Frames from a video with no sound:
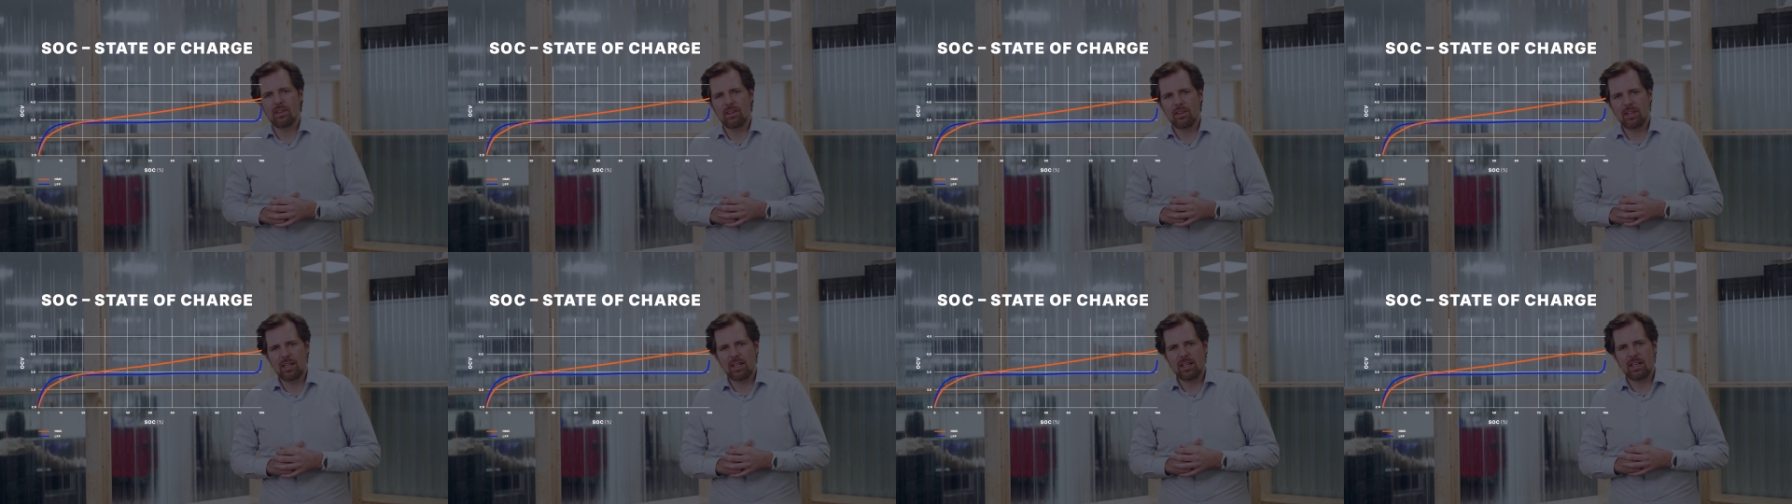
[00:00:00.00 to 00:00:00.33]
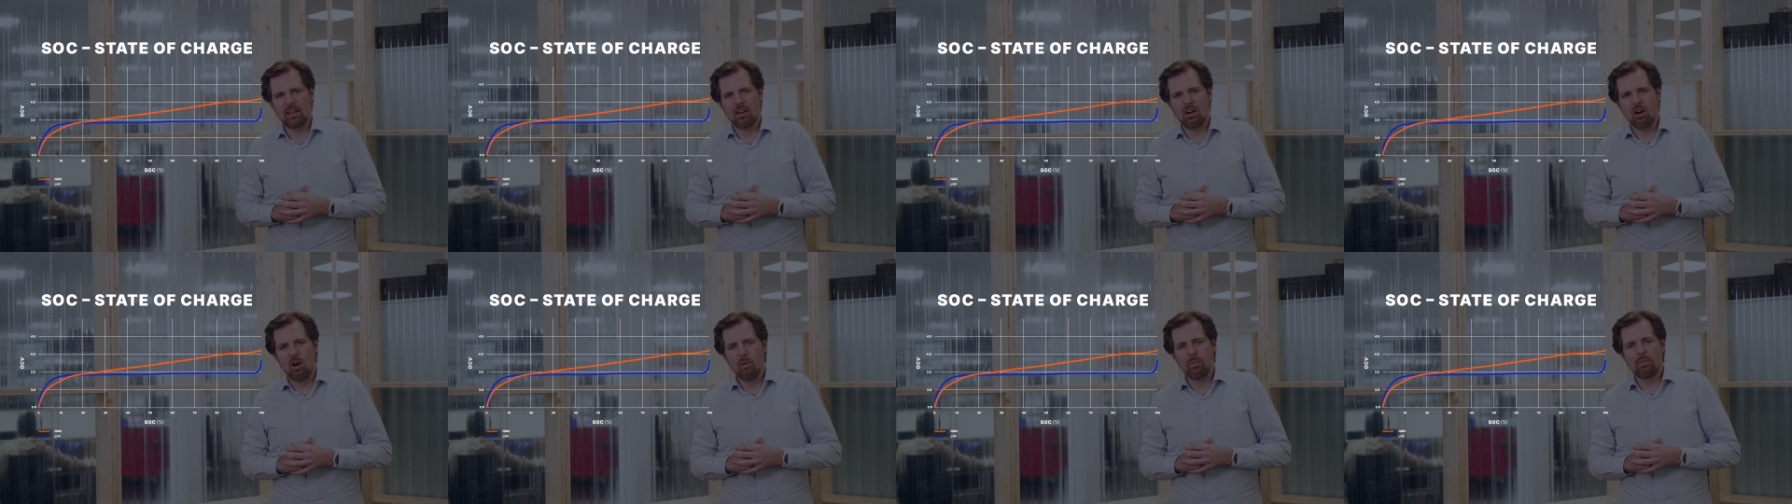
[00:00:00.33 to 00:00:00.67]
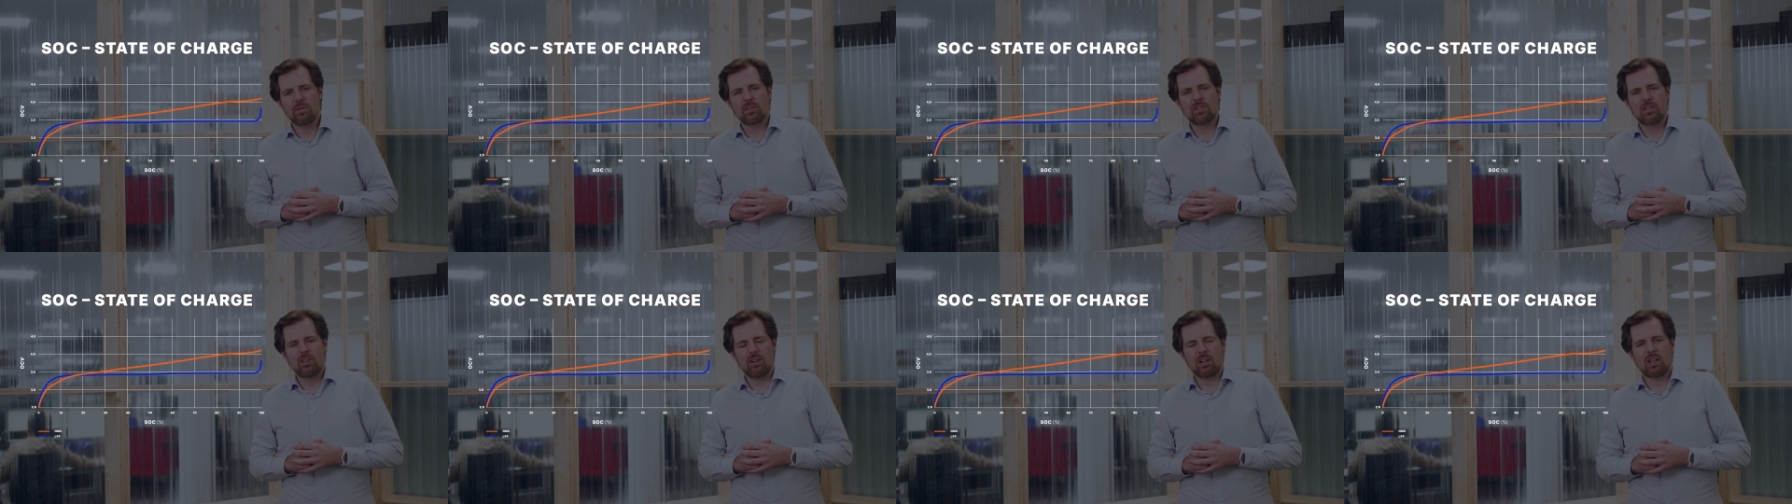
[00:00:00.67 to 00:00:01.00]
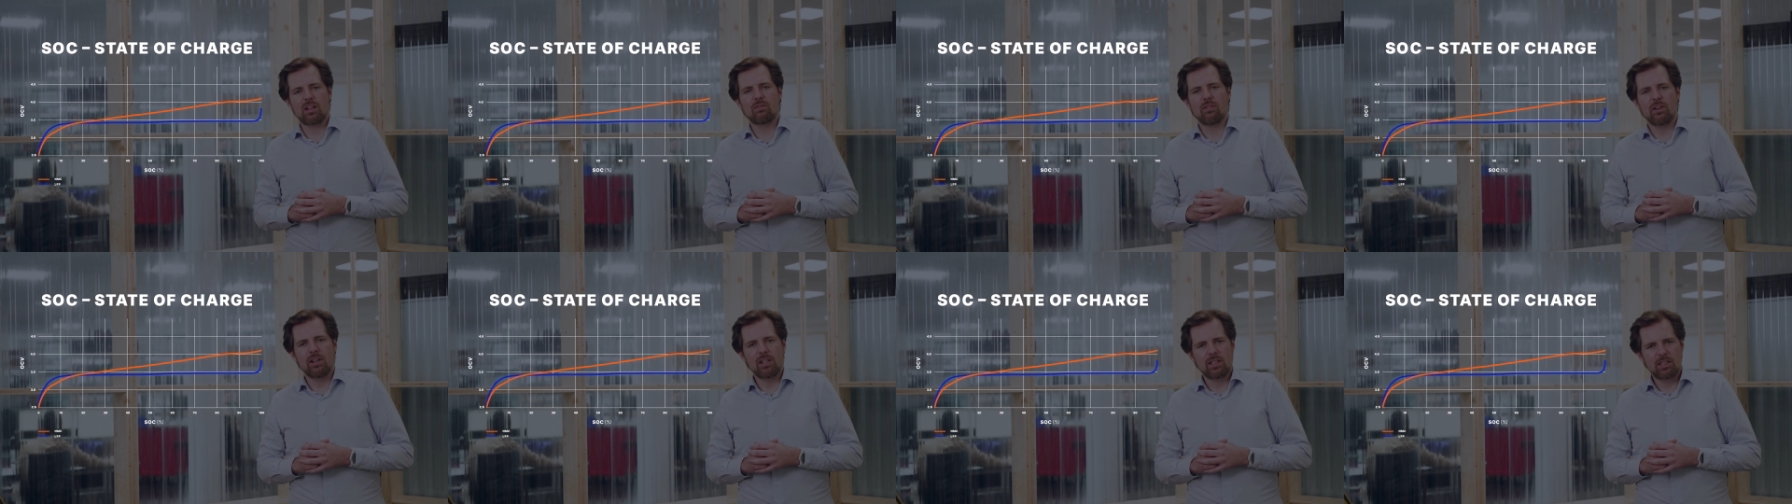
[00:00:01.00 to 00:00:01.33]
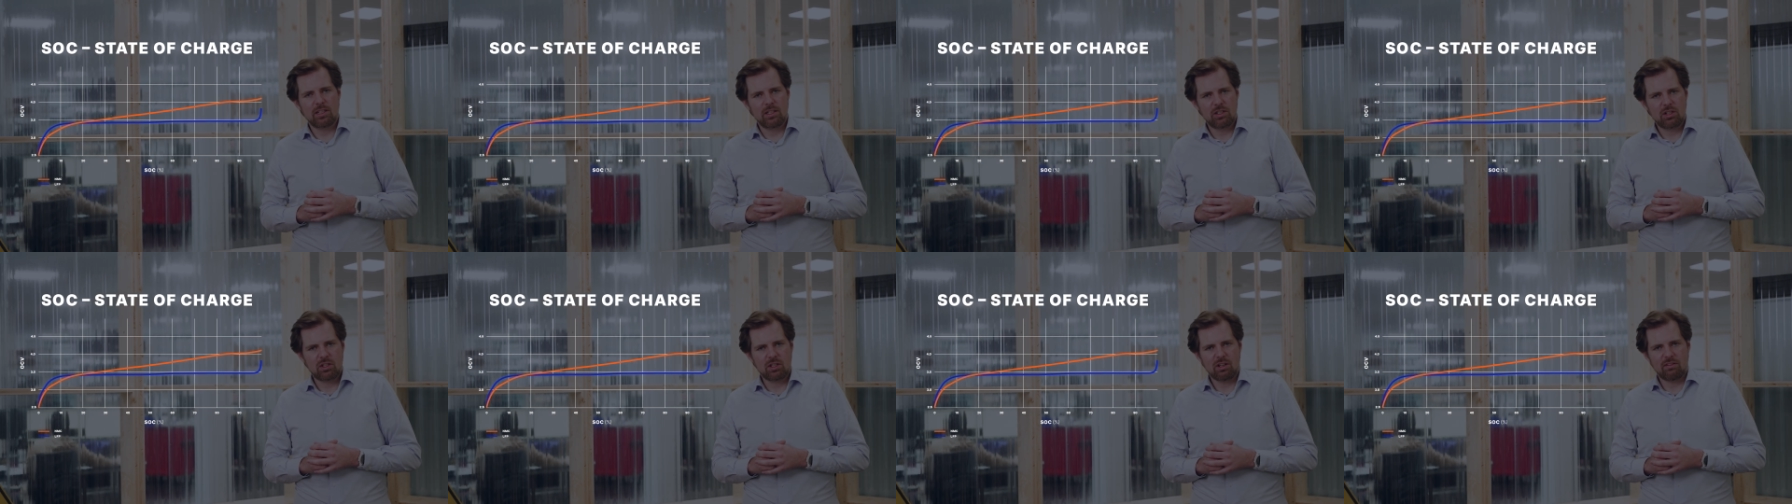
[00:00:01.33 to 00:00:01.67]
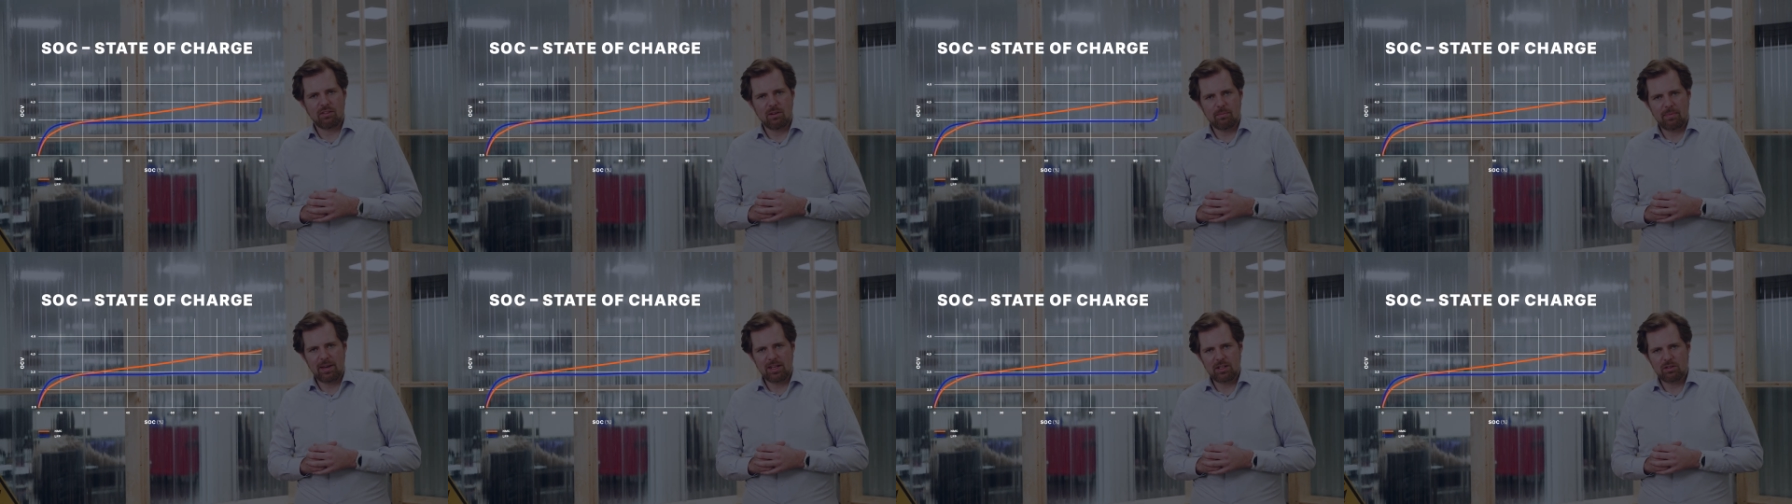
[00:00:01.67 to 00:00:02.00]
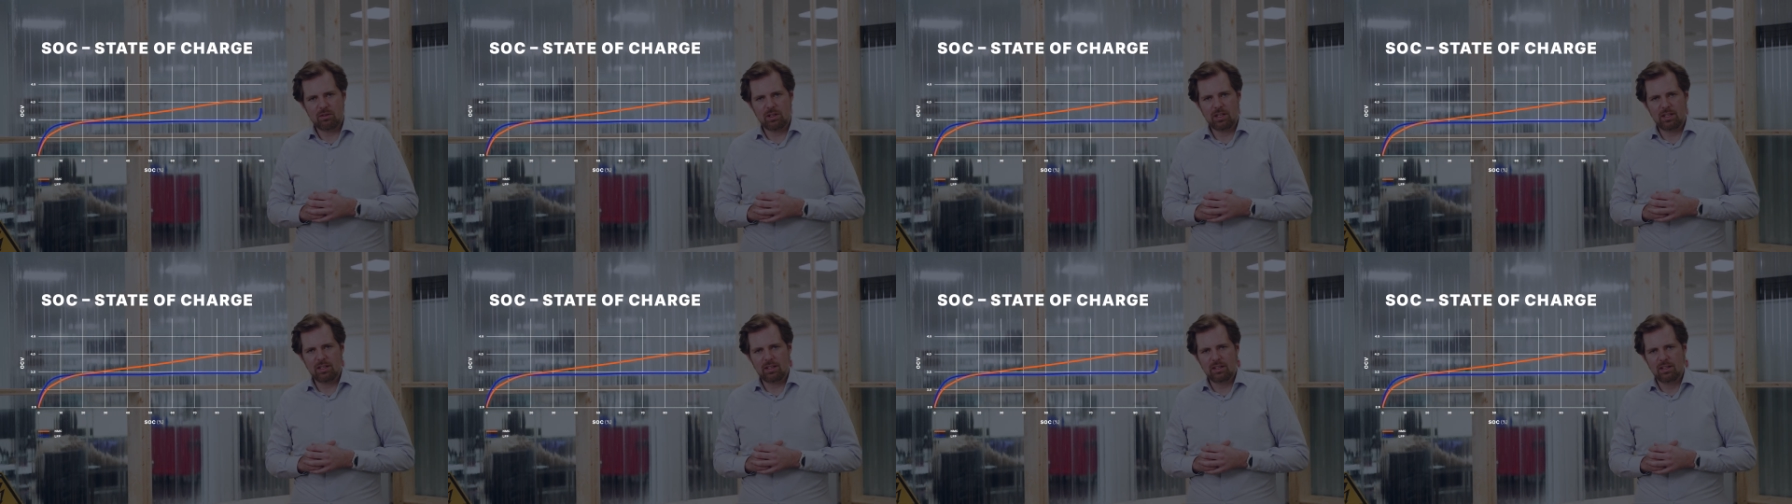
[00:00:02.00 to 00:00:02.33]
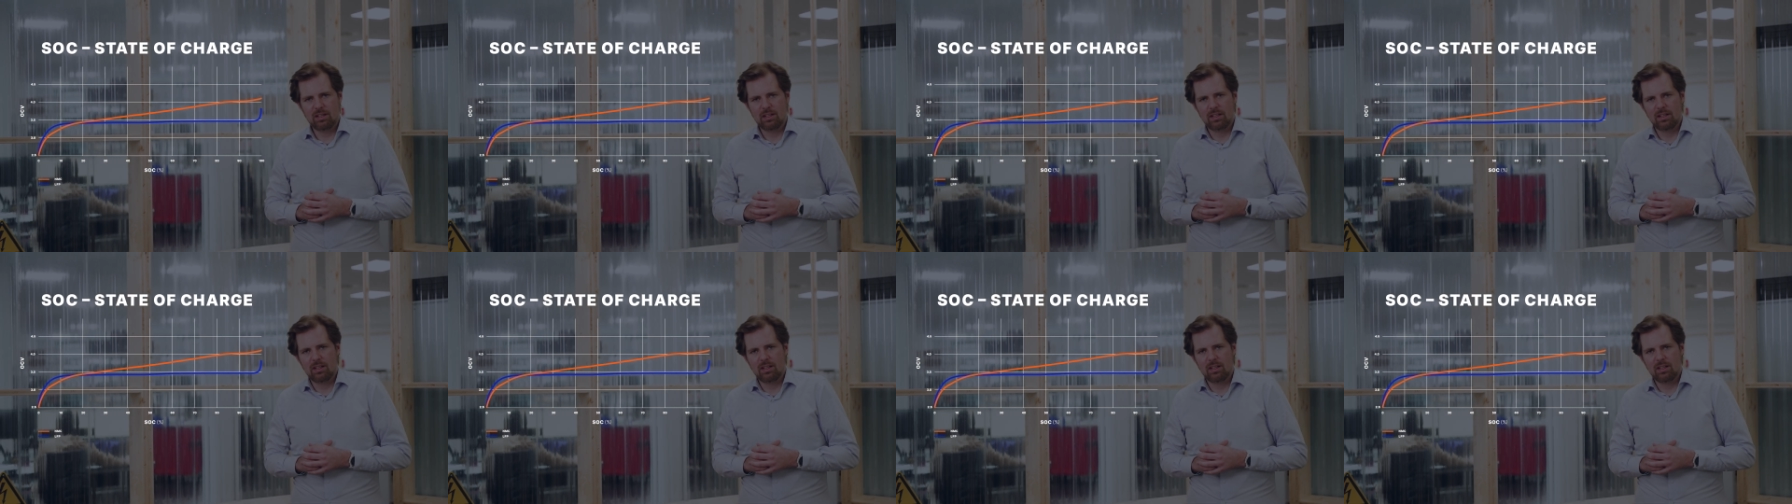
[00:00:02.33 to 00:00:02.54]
the open circuit voltage of a battery